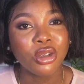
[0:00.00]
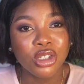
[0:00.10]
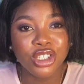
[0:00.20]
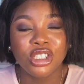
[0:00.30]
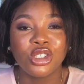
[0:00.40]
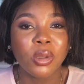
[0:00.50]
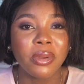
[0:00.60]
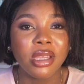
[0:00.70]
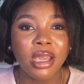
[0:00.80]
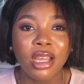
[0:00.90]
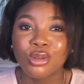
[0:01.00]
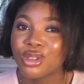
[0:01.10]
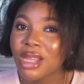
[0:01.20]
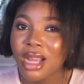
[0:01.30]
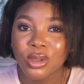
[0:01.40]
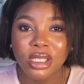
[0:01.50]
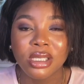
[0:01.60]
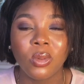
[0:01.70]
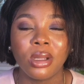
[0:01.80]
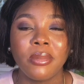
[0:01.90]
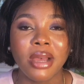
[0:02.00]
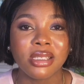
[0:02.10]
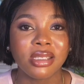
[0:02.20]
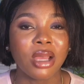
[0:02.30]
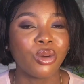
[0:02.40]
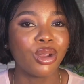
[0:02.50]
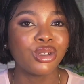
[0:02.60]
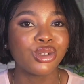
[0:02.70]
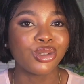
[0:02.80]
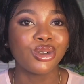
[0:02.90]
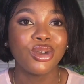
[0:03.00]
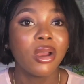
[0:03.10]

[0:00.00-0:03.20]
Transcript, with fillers: You shouldn't to be here to actually see what the masses are going through.